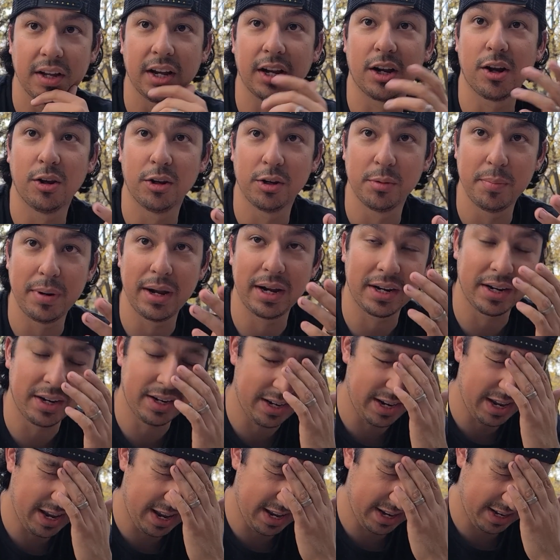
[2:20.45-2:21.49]
I called them back
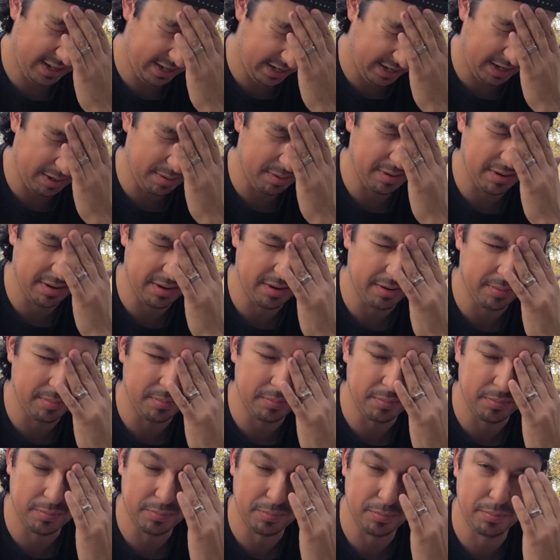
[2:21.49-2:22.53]
again,
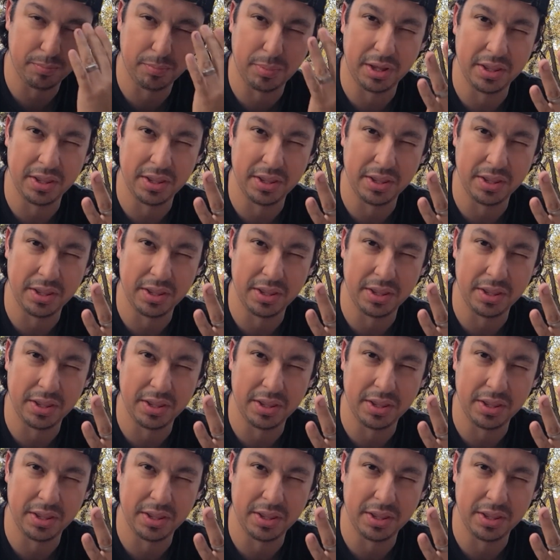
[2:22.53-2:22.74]
and